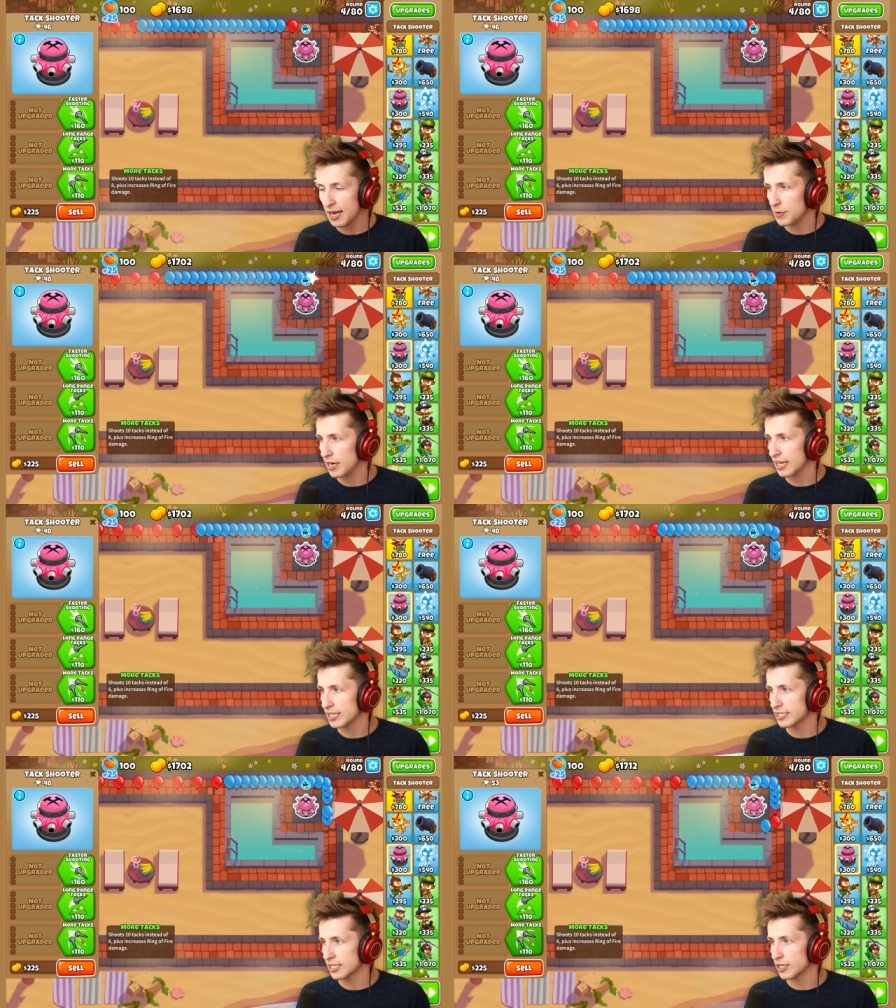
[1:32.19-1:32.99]
I mean, I
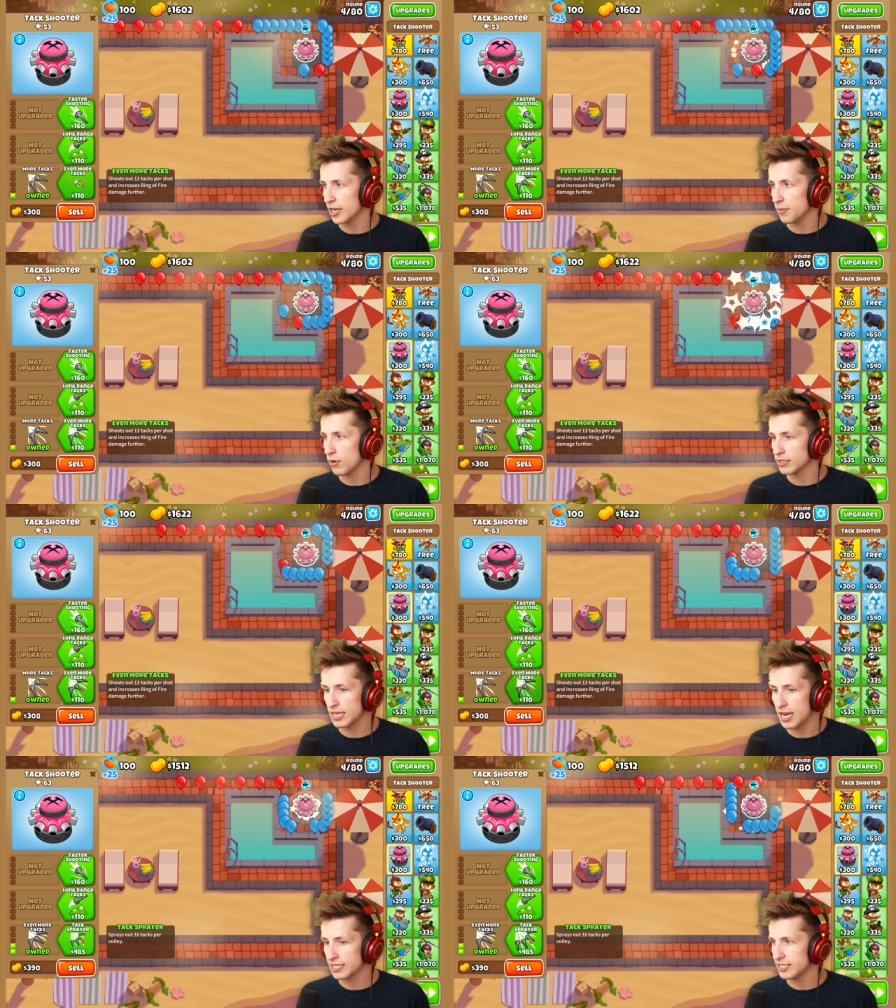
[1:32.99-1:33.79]
guess I could get more
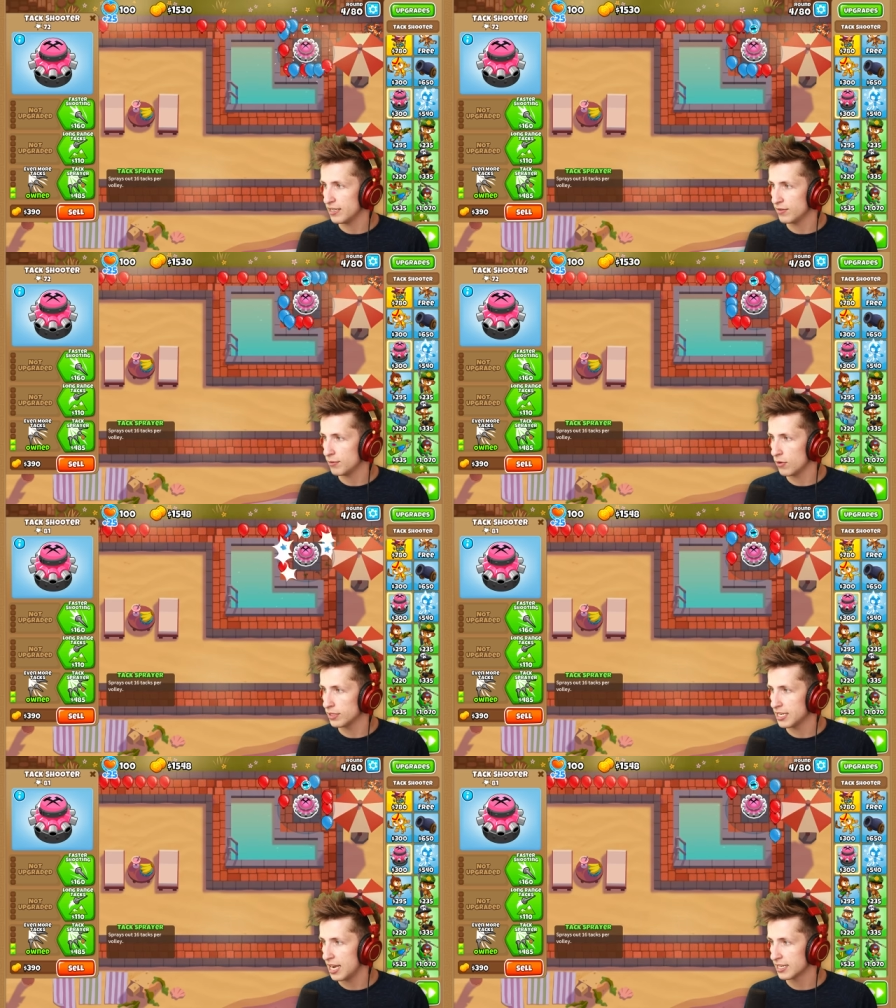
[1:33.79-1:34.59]
attacks, even more
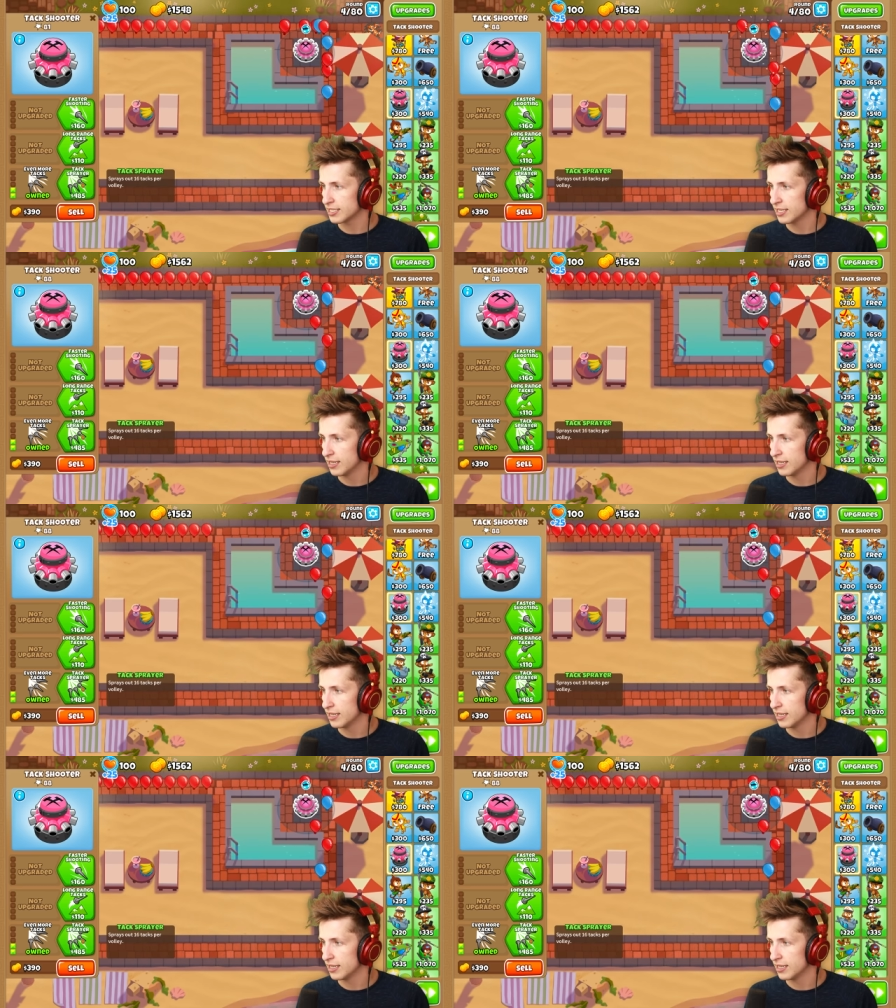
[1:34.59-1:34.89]
attacks.